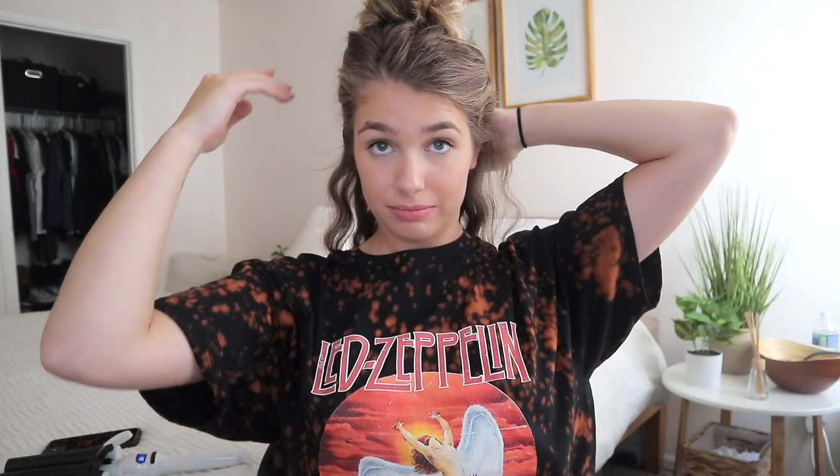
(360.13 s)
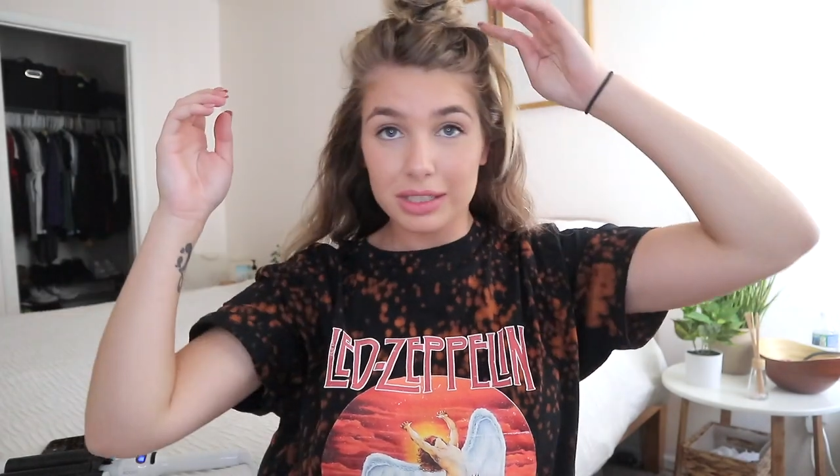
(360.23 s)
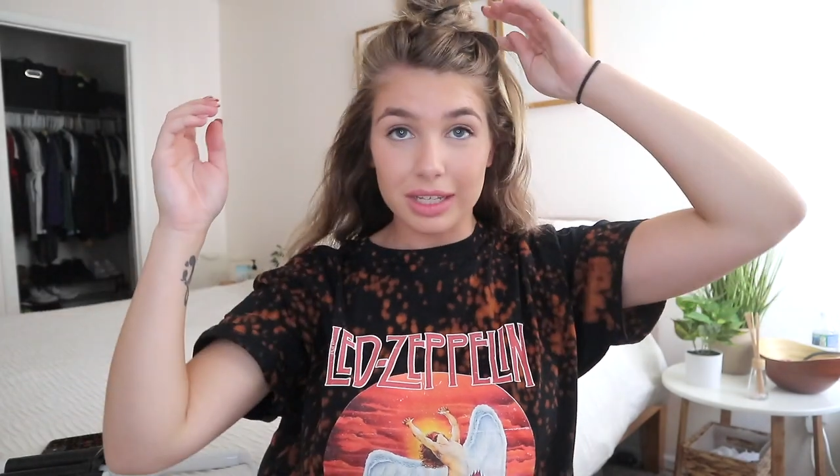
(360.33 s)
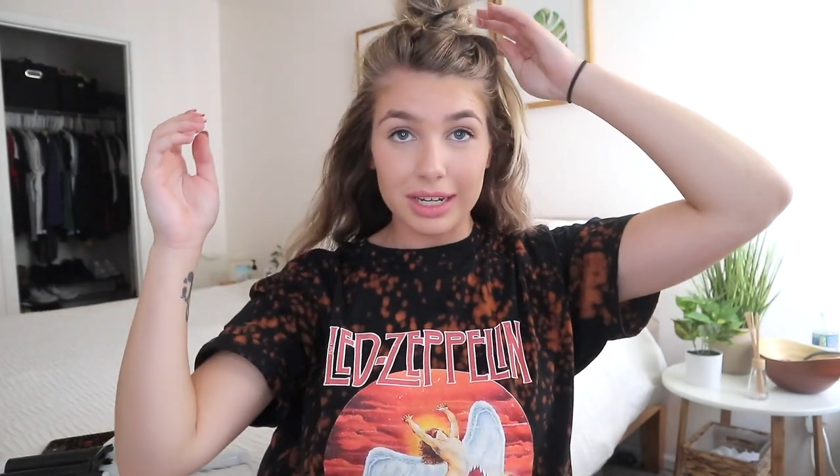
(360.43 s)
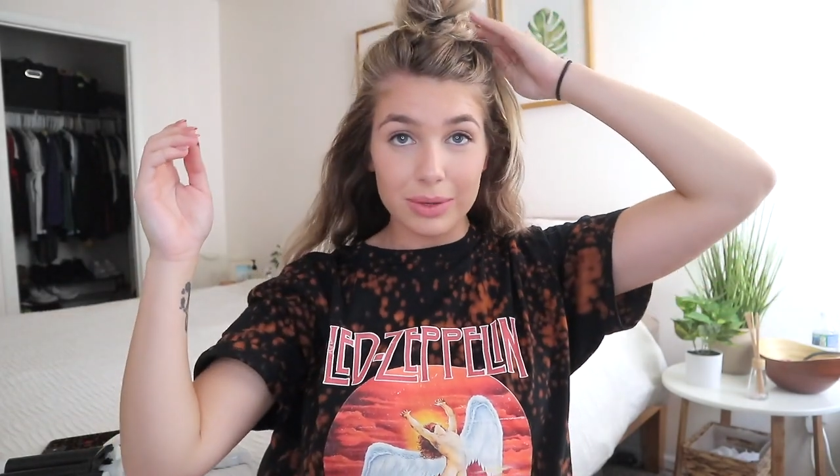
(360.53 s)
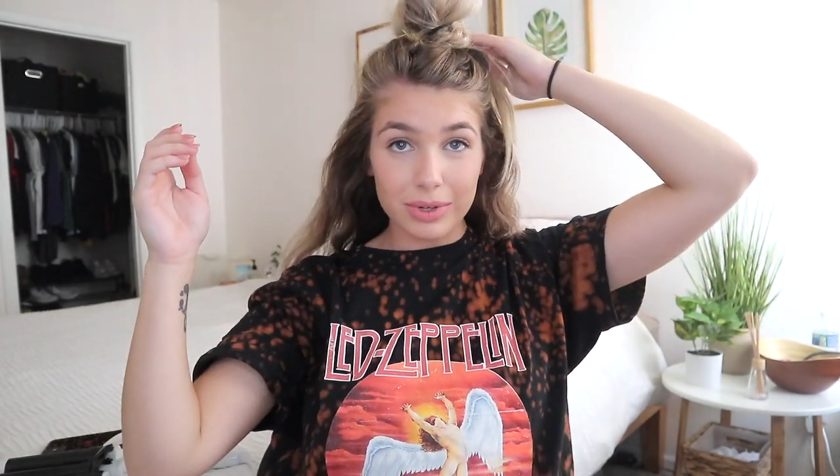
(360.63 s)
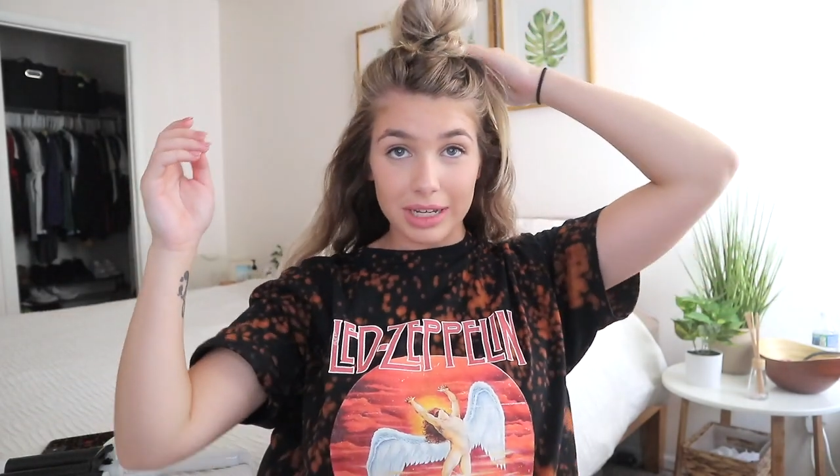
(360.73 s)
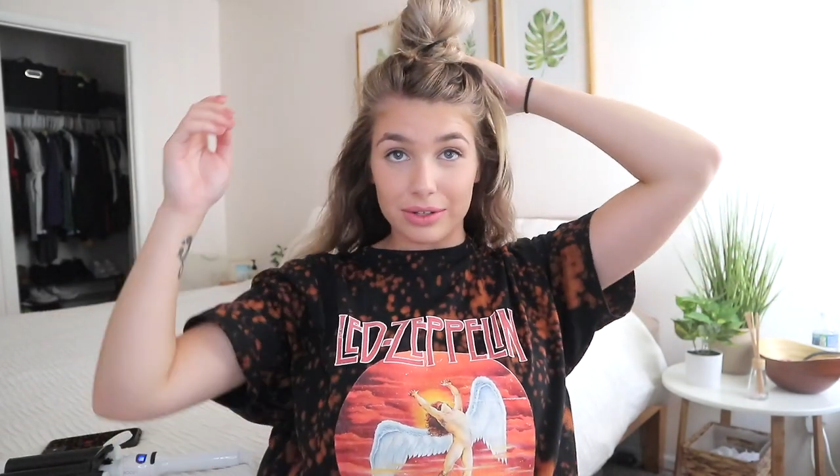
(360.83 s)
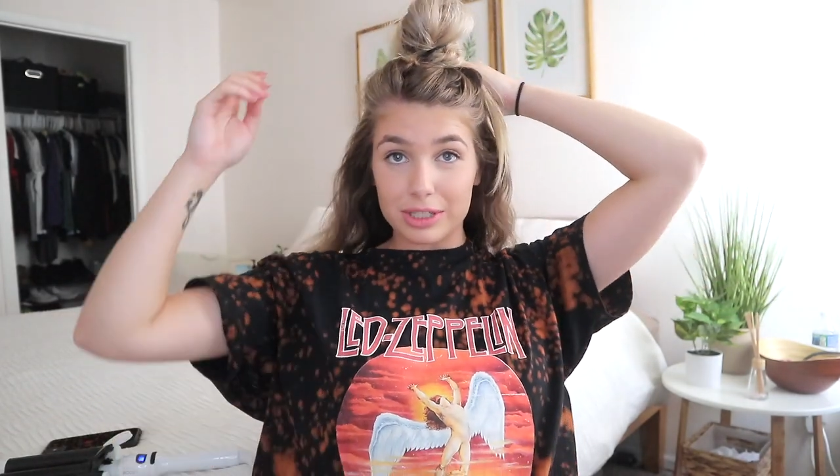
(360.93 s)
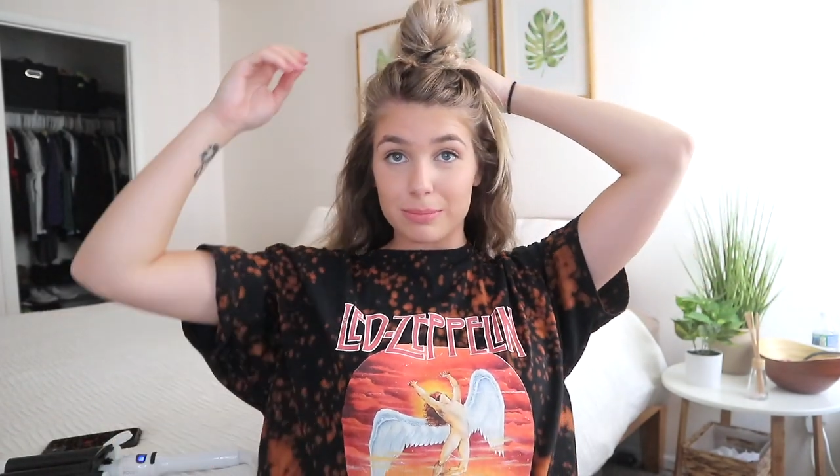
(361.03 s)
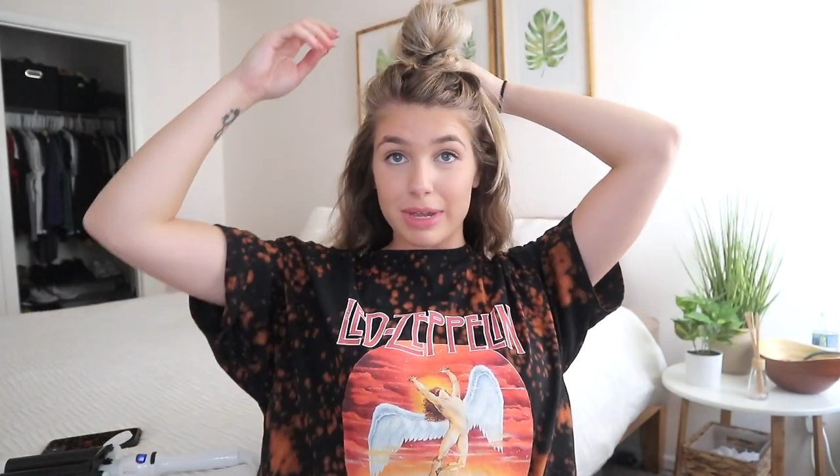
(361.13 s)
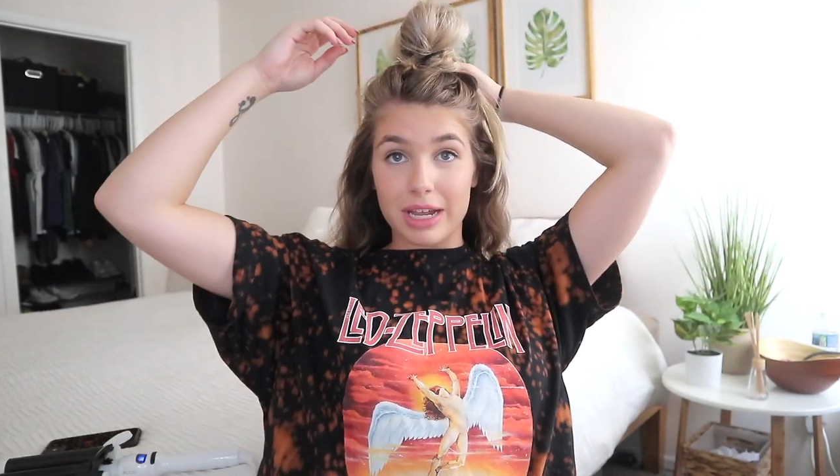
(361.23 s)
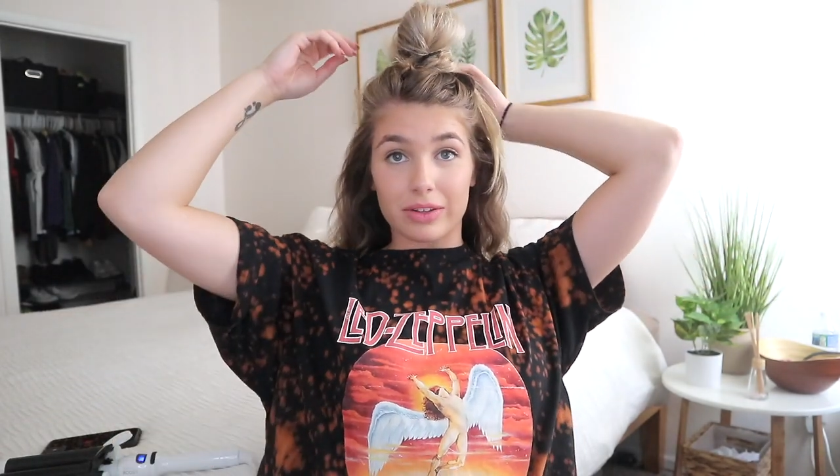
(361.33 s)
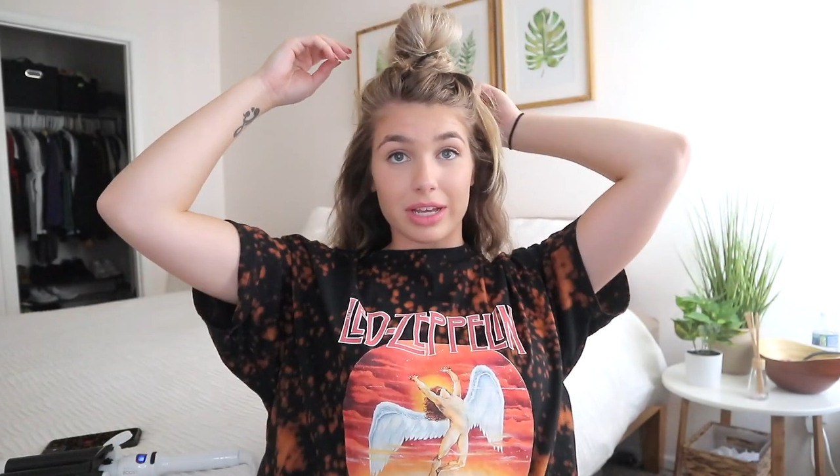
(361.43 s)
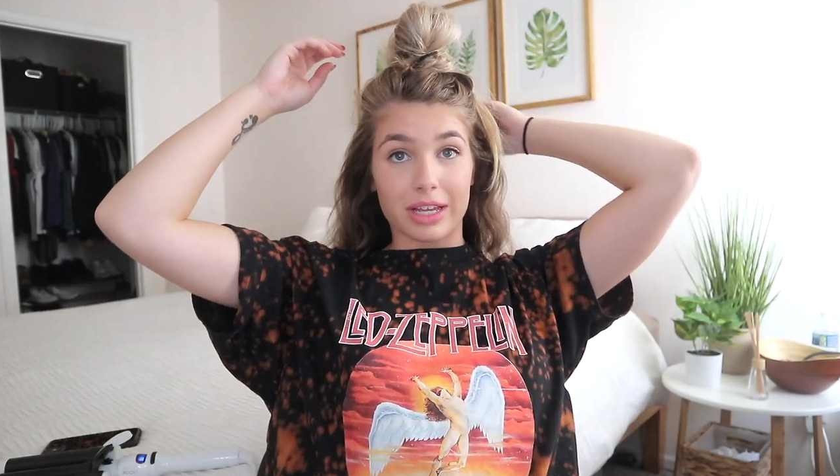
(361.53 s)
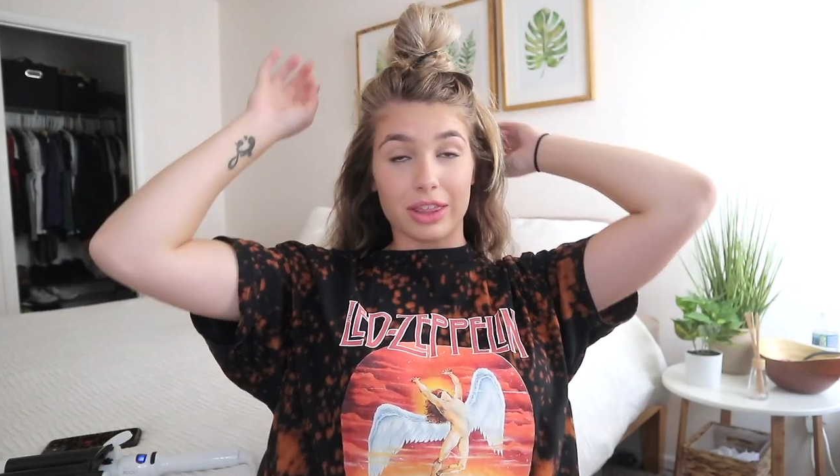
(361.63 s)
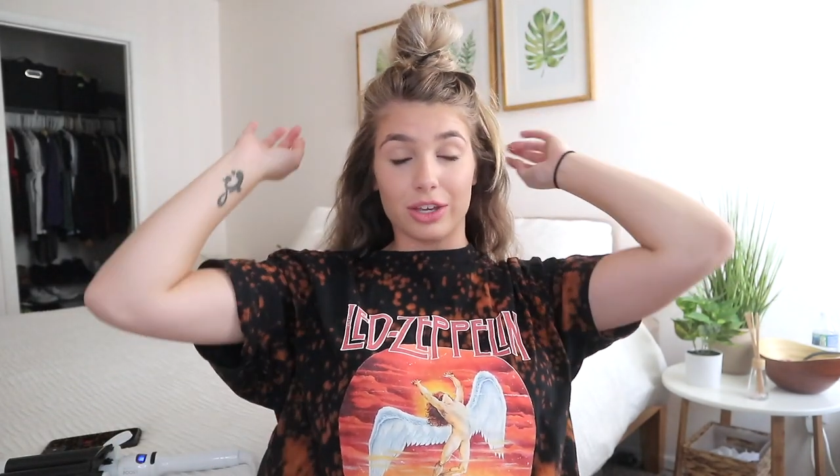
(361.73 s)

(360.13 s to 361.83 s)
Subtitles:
Does anyone else make like